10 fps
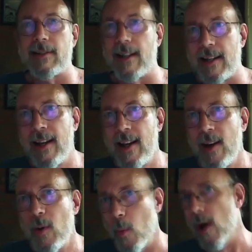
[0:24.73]
It's like
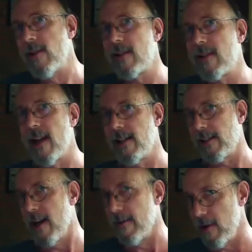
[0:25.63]
one
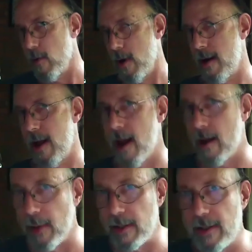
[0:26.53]
station everywhere now,
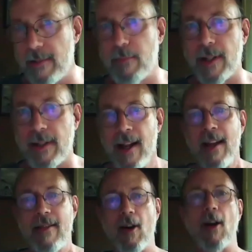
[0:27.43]
but
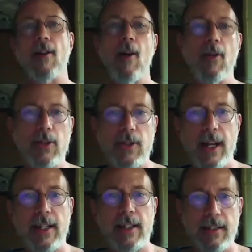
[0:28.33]
there are local
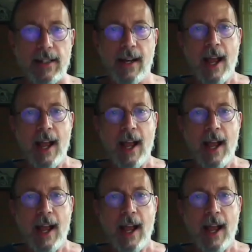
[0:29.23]
stations.